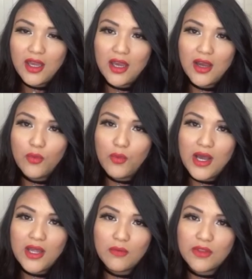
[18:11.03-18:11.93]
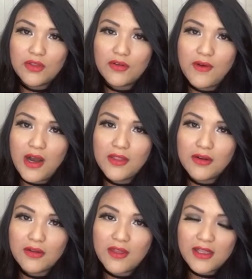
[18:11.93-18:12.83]
one with your
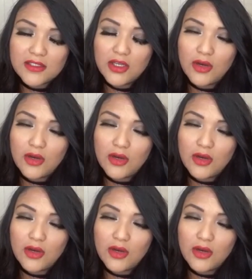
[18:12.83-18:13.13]
father that